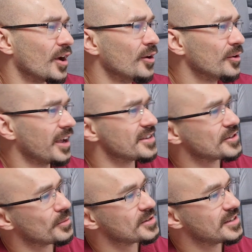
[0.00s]
Okay,
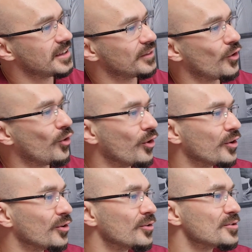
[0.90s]
so we're seeing the
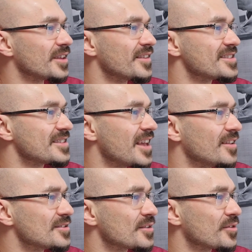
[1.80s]
oils and the
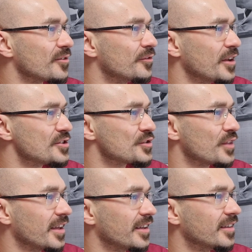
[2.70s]
cells of the fish
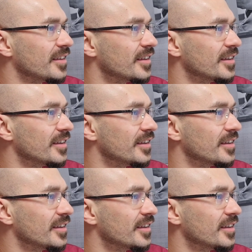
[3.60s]
there.